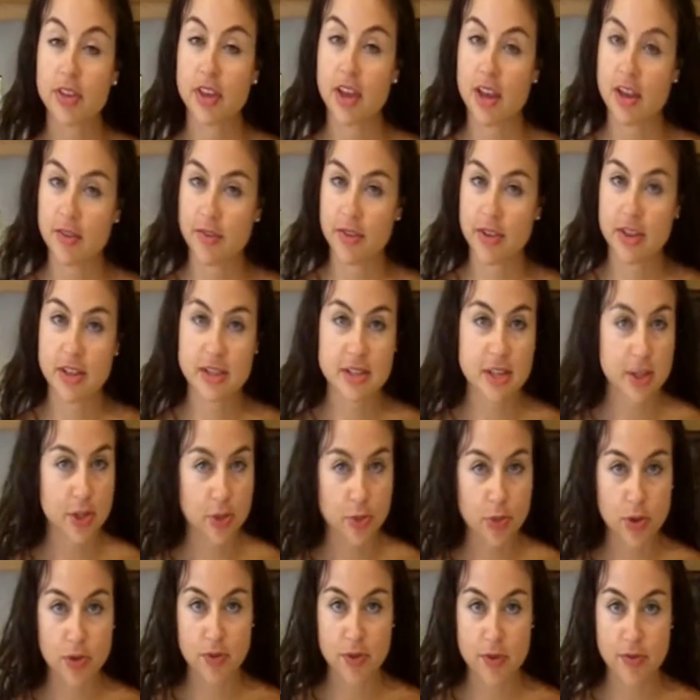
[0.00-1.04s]
the oven is at
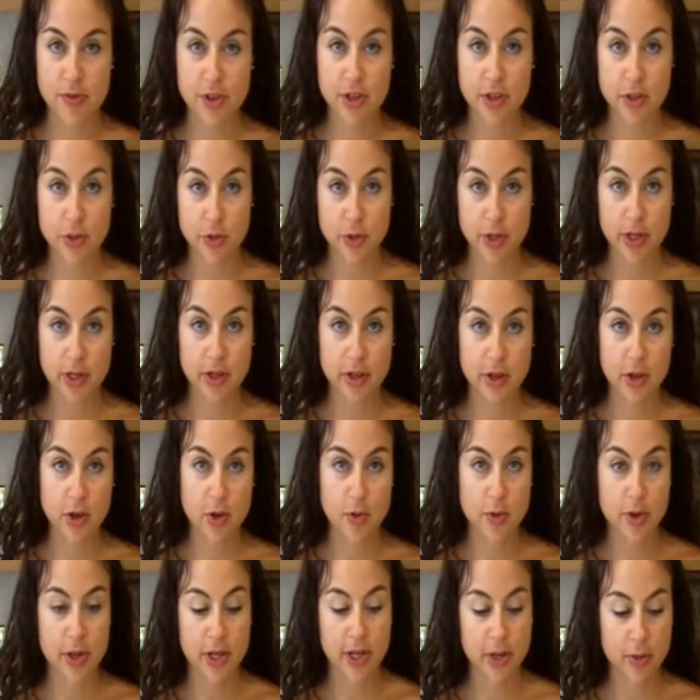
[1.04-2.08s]
350. It's ready to
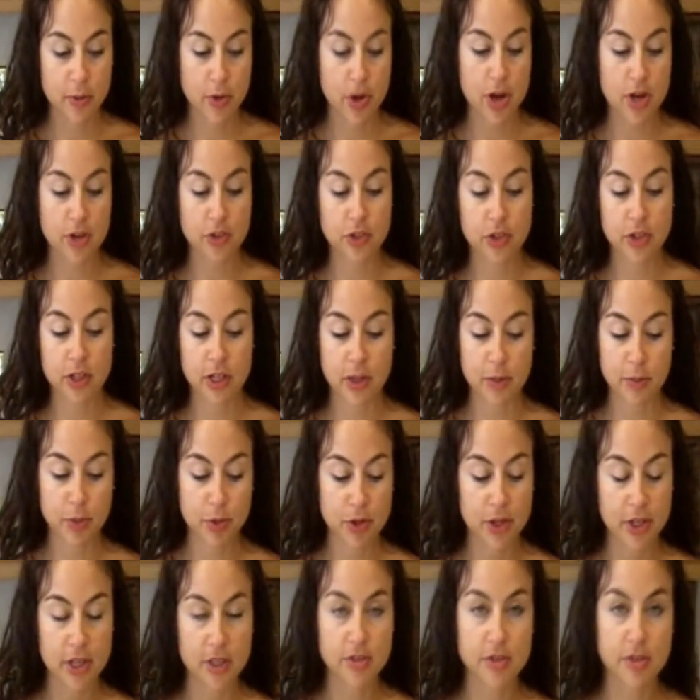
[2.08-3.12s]
go in, and we're actually going to
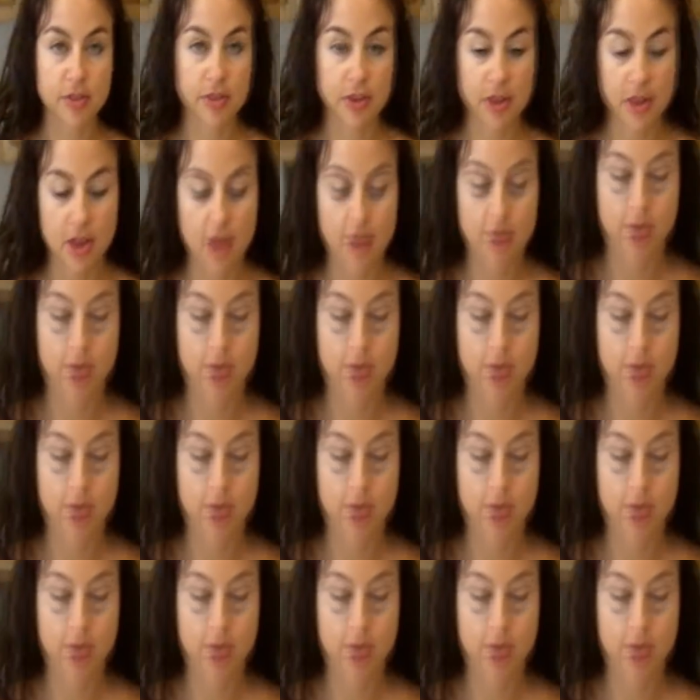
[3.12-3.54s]
put it into the